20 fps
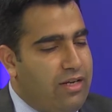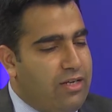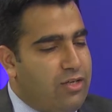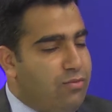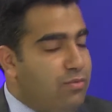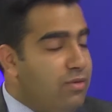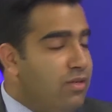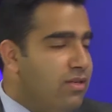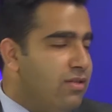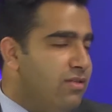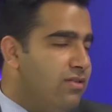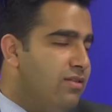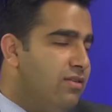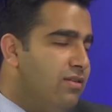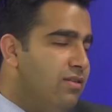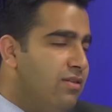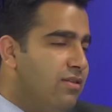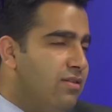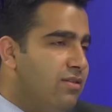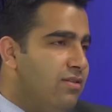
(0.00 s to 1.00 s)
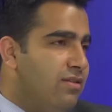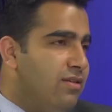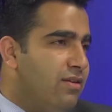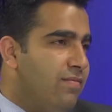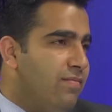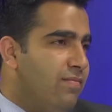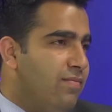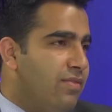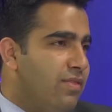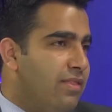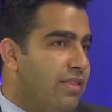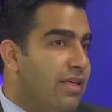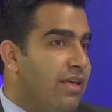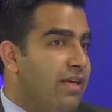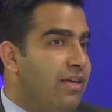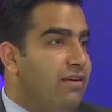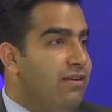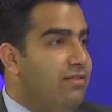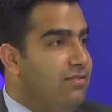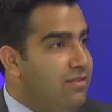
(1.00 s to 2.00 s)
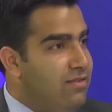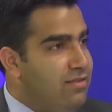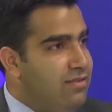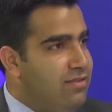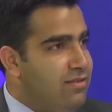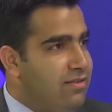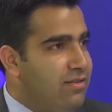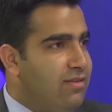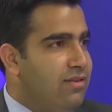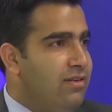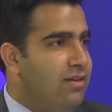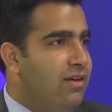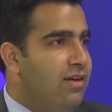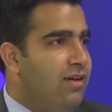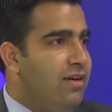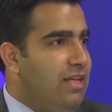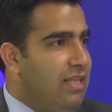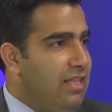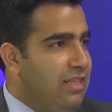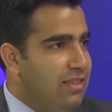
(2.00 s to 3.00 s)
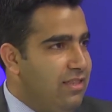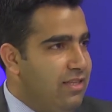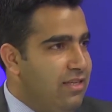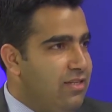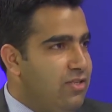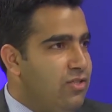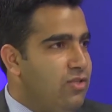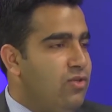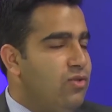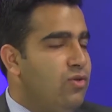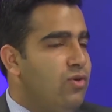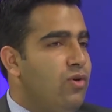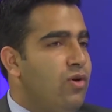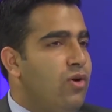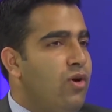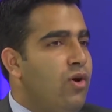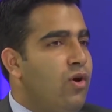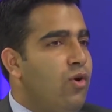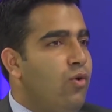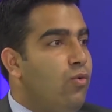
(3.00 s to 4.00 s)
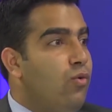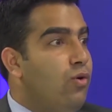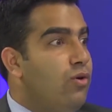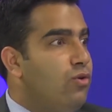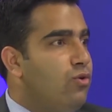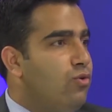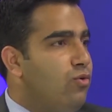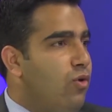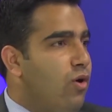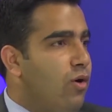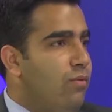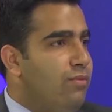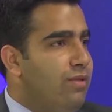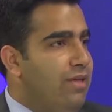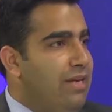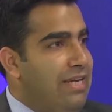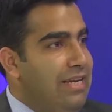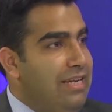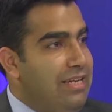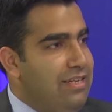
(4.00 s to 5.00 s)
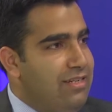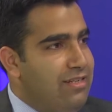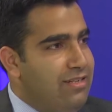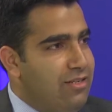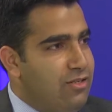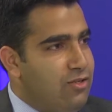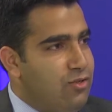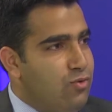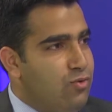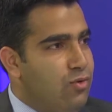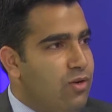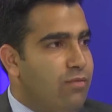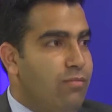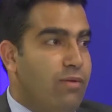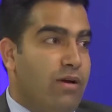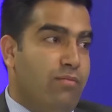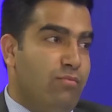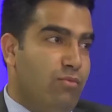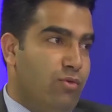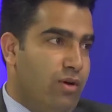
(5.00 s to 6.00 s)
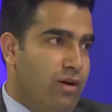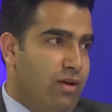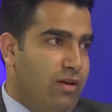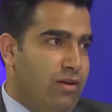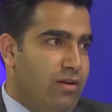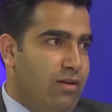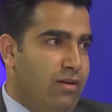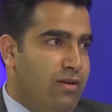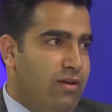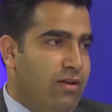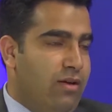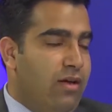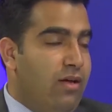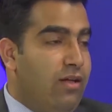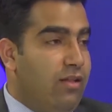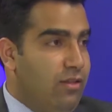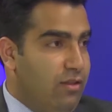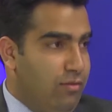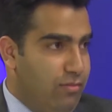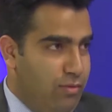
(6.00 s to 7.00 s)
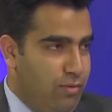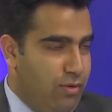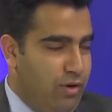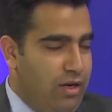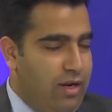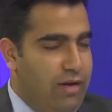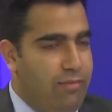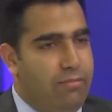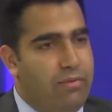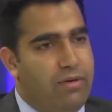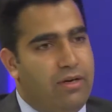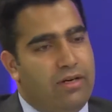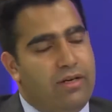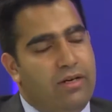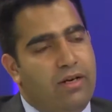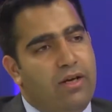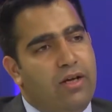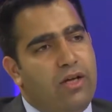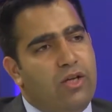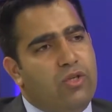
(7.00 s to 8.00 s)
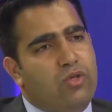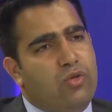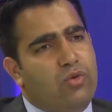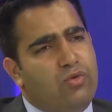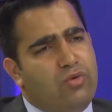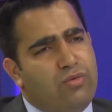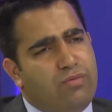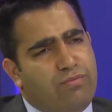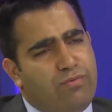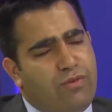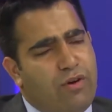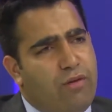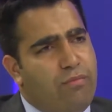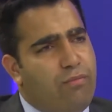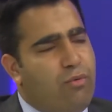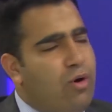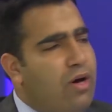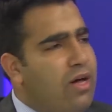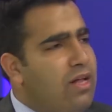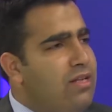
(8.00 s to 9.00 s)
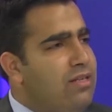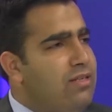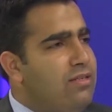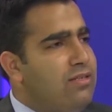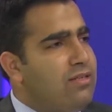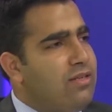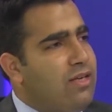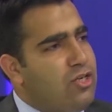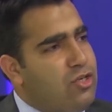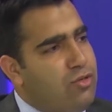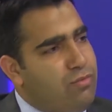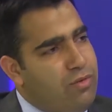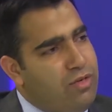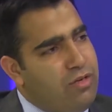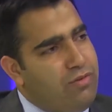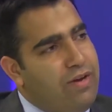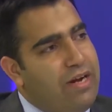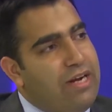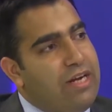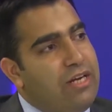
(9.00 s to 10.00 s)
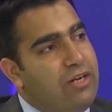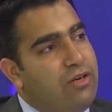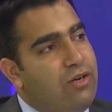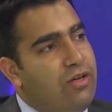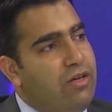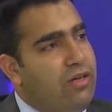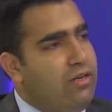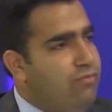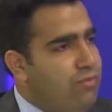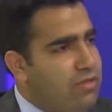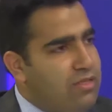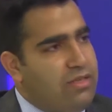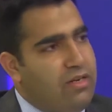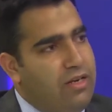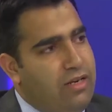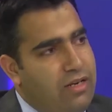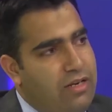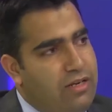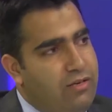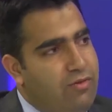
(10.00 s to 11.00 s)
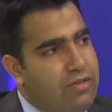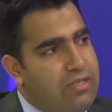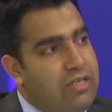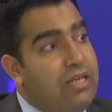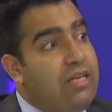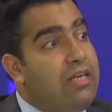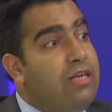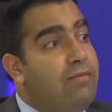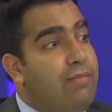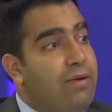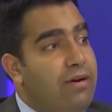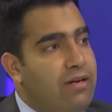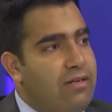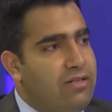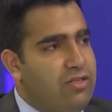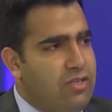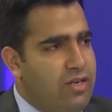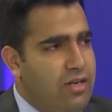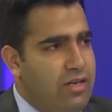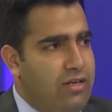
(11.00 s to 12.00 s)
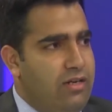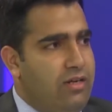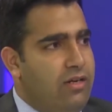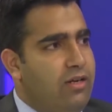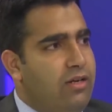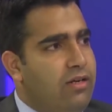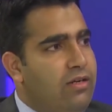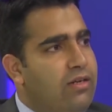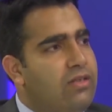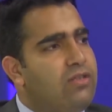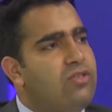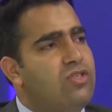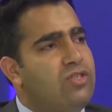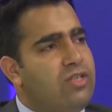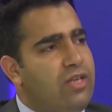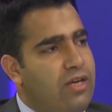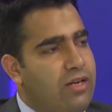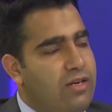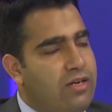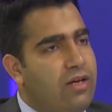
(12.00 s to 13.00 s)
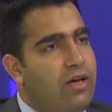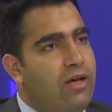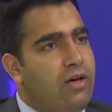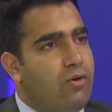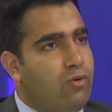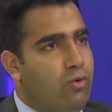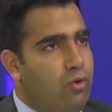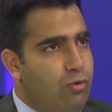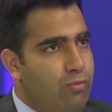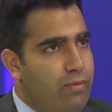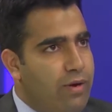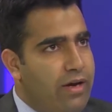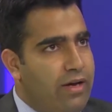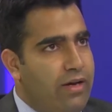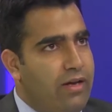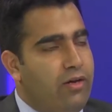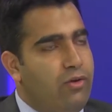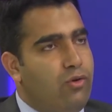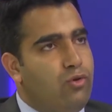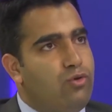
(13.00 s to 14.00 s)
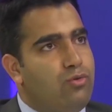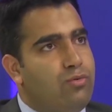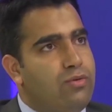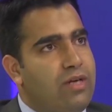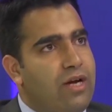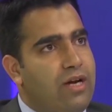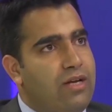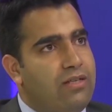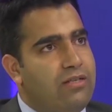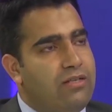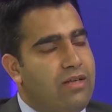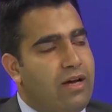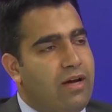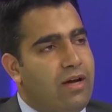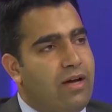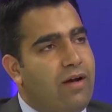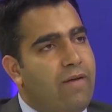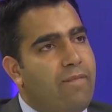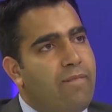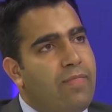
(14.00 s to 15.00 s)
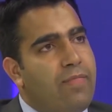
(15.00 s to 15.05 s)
Kashmiris did is they resisted this overthrow of their indigenous ruler by the Mughal emperor. So from Mughals, Kashmir went in. It was an independent state ruled by Yusuf Shahid Sak.